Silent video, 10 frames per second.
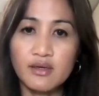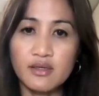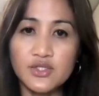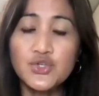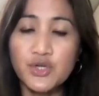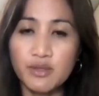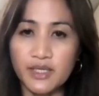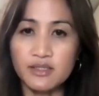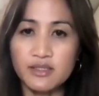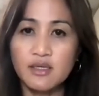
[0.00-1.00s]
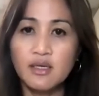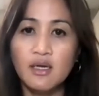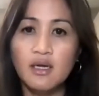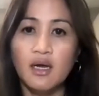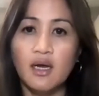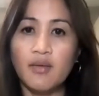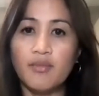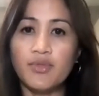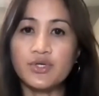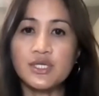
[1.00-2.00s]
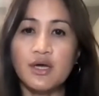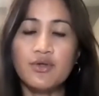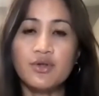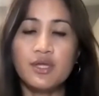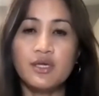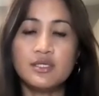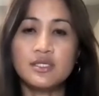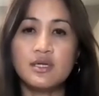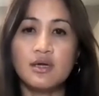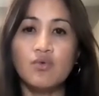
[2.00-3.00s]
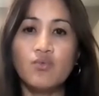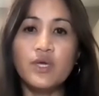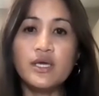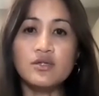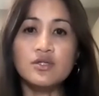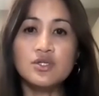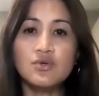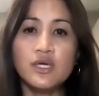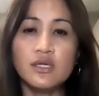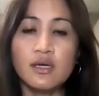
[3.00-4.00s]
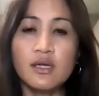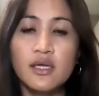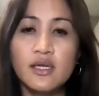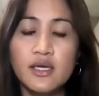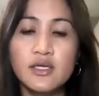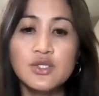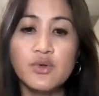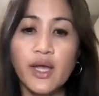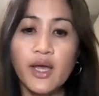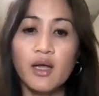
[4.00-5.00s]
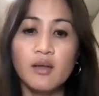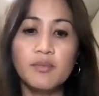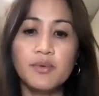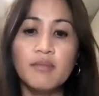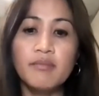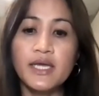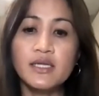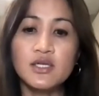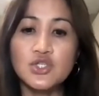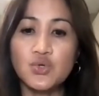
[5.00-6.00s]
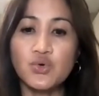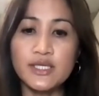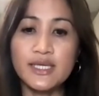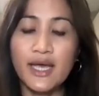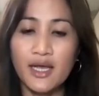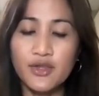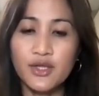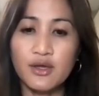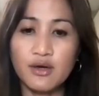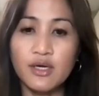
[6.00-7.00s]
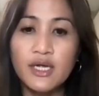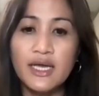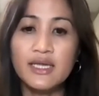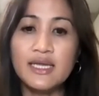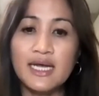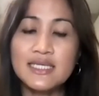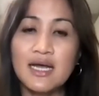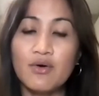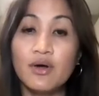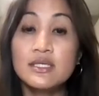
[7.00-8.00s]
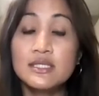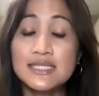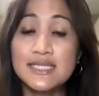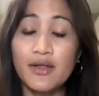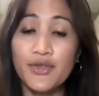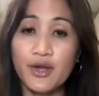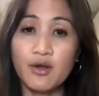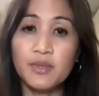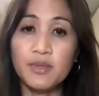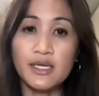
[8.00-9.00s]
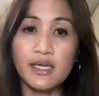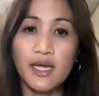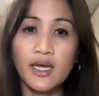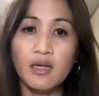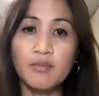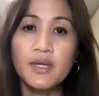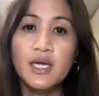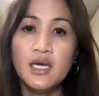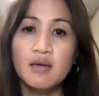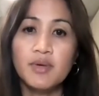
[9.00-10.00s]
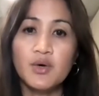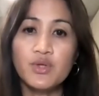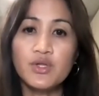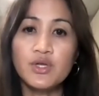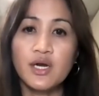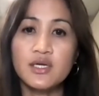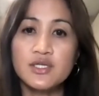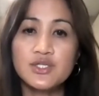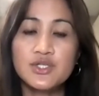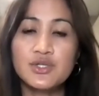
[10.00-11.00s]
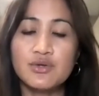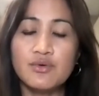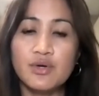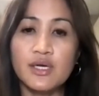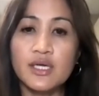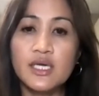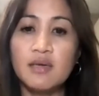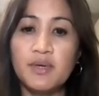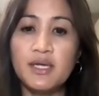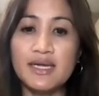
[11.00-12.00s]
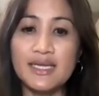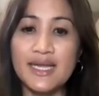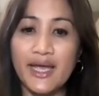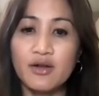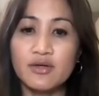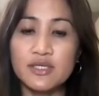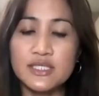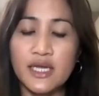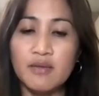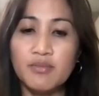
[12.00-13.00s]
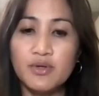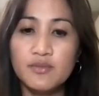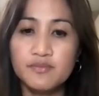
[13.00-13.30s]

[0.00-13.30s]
treatment. There's other things that we can do in the clinic to help make the joint healthier, and that's how cell therapy can help. But with regards to keeping that anchor stable,